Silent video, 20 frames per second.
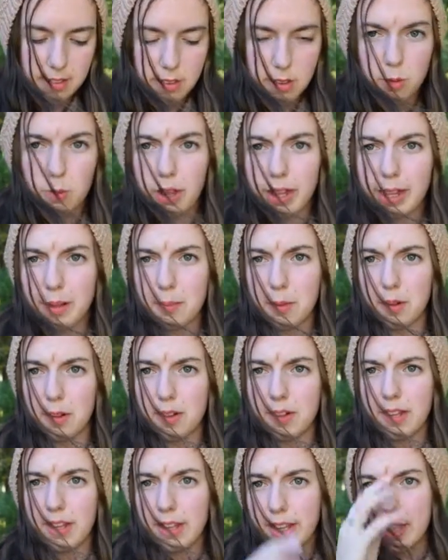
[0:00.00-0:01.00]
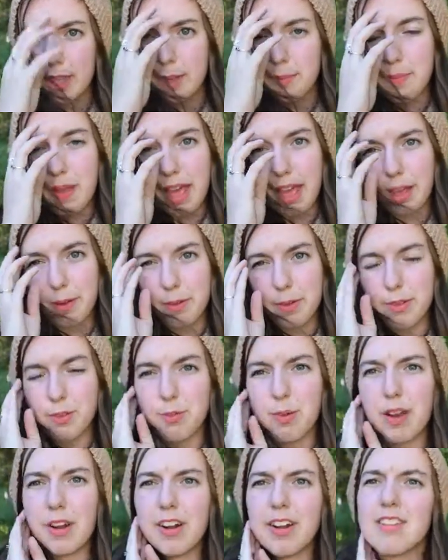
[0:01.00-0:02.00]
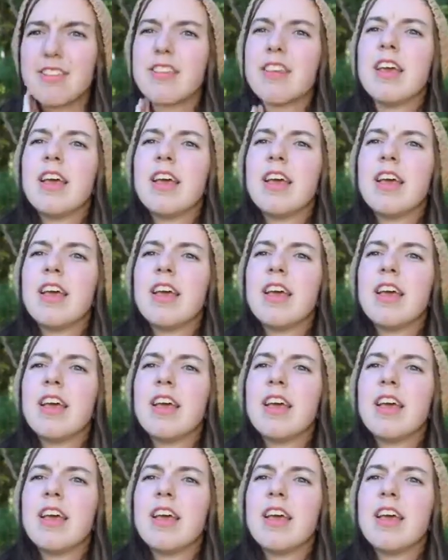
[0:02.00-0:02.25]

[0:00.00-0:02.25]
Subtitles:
squishable, packable sweater.